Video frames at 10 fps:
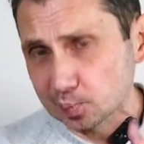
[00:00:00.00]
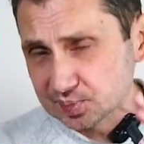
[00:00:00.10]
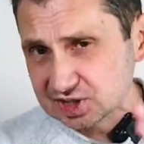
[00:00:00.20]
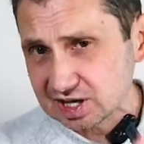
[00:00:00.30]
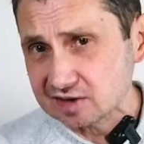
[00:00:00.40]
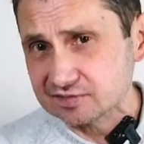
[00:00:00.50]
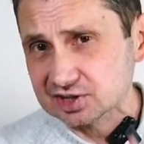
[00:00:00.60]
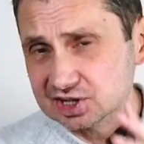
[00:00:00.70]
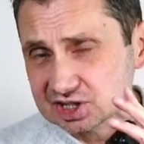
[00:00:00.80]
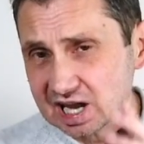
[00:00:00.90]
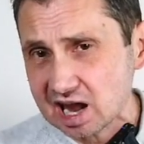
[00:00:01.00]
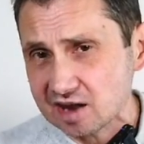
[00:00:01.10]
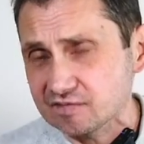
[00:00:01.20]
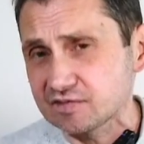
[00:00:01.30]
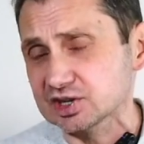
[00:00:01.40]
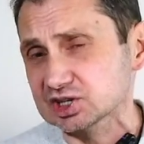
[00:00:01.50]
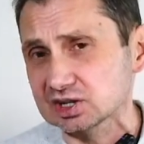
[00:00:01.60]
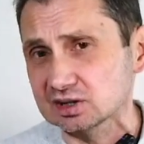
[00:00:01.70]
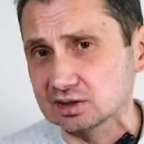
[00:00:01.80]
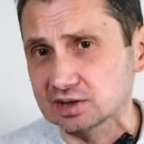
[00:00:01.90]
observe this every
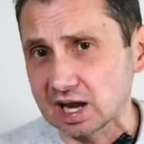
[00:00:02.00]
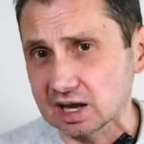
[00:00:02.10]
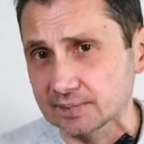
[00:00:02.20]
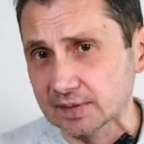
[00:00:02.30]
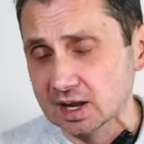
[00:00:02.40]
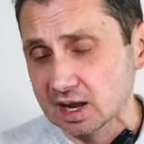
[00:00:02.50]
single day.